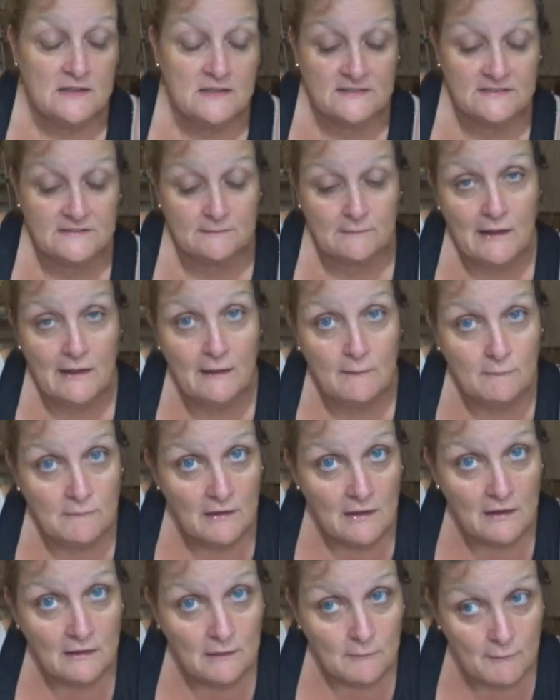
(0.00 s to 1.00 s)
If I'm
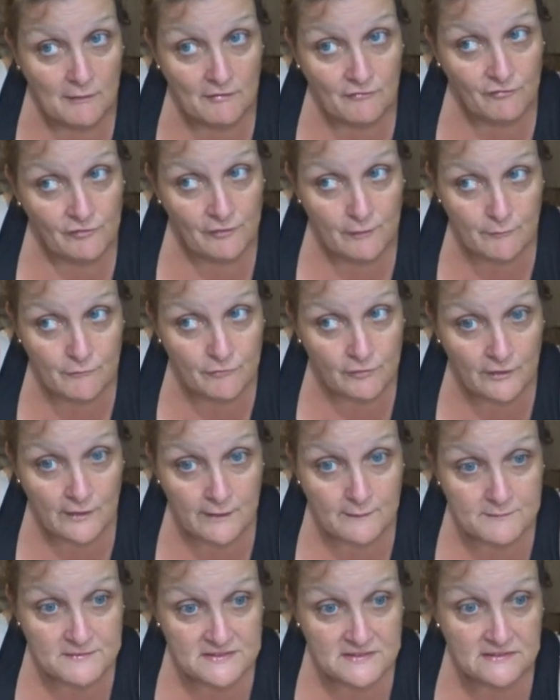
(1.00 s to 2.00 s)
not in my
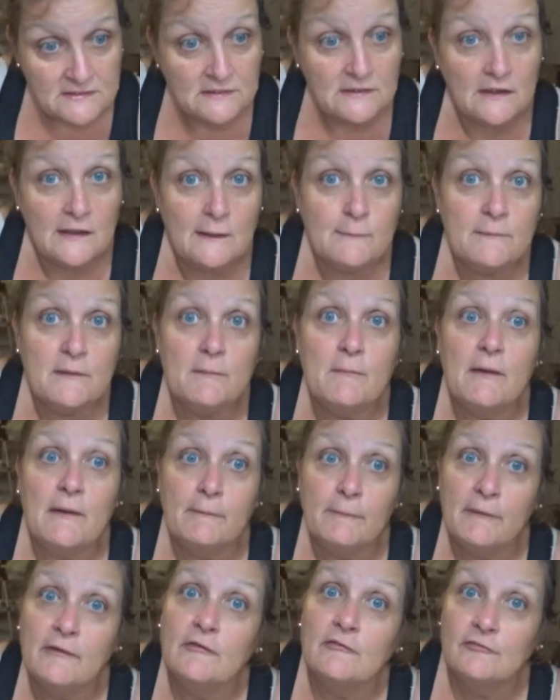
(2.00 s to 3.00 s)
flip-flops, then I'm in my
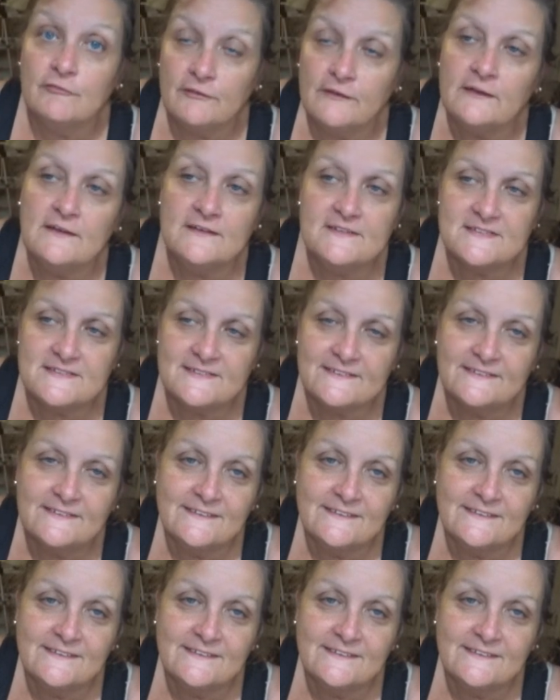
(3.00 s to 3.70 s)
bare feet.